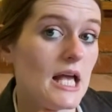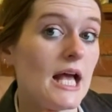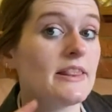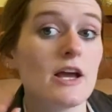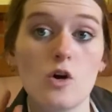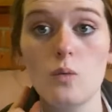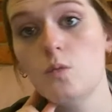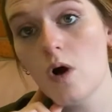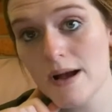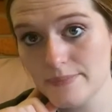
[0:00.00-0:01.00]
And they're called
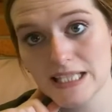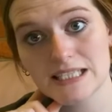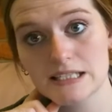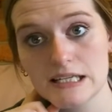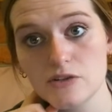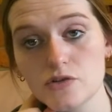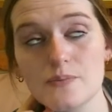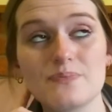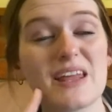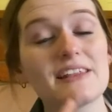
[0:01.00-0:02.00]
white blood cells.
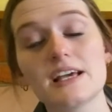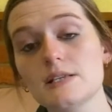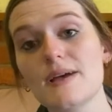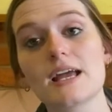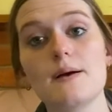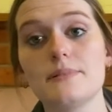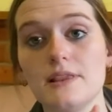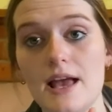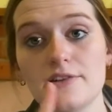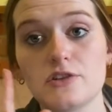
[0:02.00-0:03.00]
Now these make up
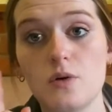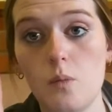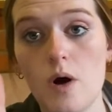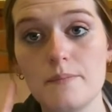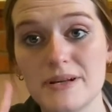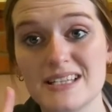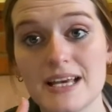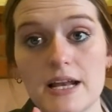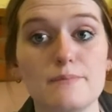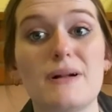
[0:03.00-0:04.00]
less than
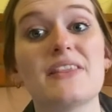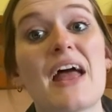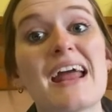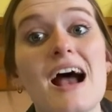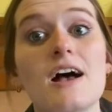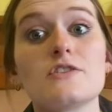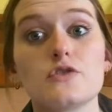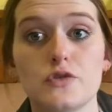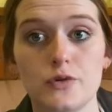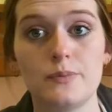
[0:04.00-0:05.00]
1%, but they are
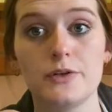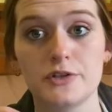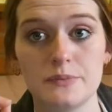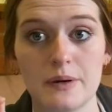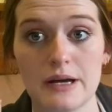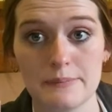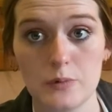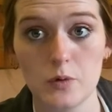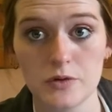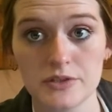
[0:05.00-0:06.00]
super duper
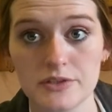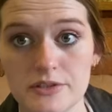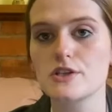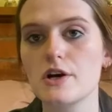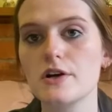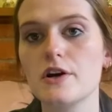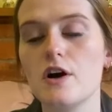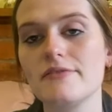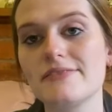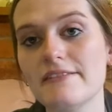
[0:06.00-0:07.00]
important. So
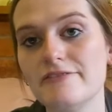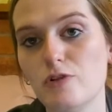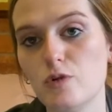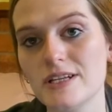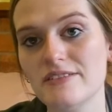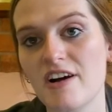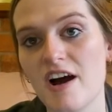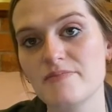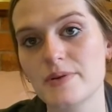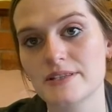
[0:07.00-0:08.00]
of that
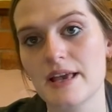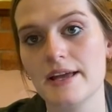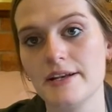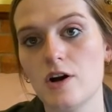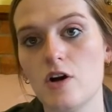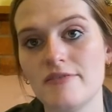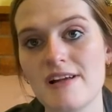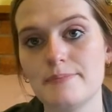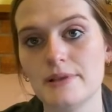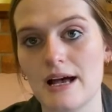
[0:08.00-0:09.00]
45% of
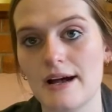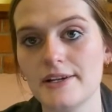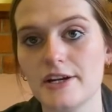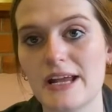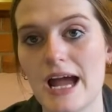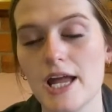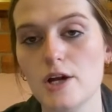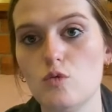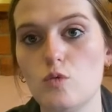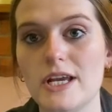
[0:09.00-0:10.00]
our blood, okay,
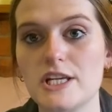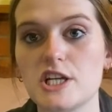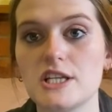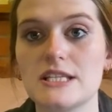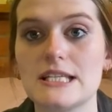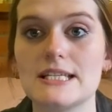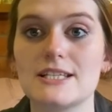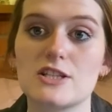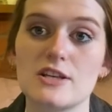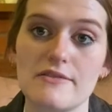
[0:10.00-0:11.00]
which
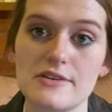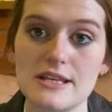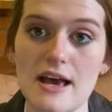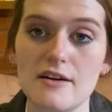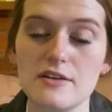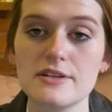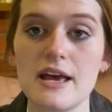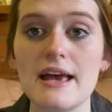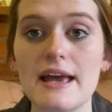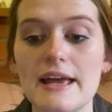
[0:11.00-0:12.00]
consists of cells,
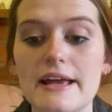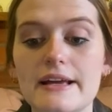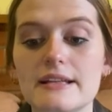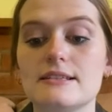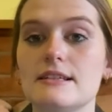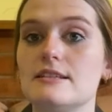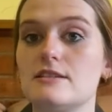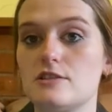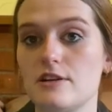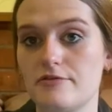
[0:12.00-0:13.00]
it
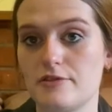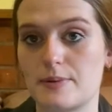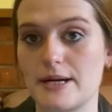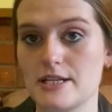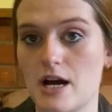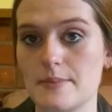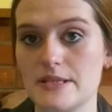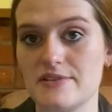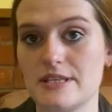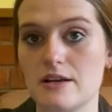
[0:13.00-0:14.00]
consists of three types
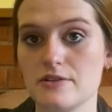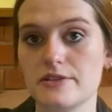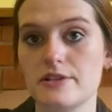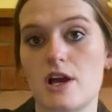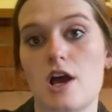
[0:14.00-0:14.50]
of cells.